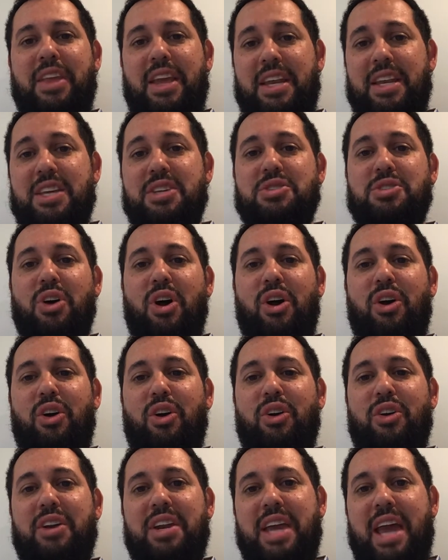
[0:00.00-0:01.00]
and he saw
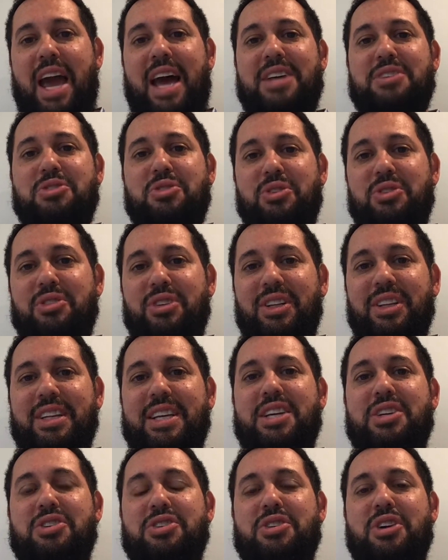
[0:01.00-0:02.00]
her, and he asked her to
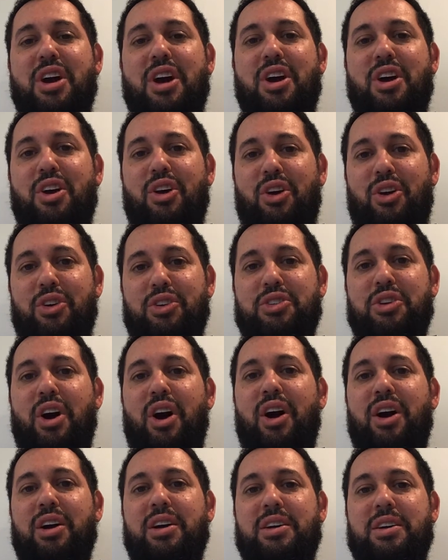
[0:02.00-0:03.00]
leash her
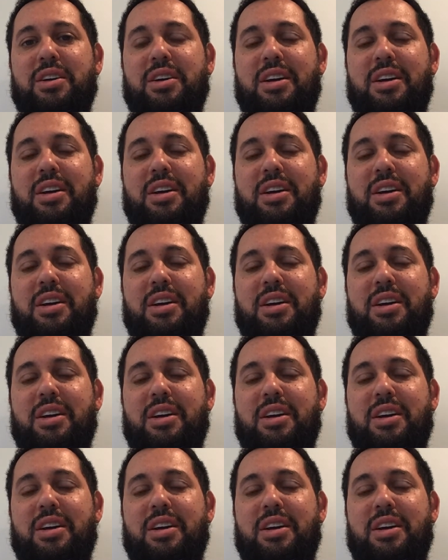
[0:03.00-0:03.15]
dog.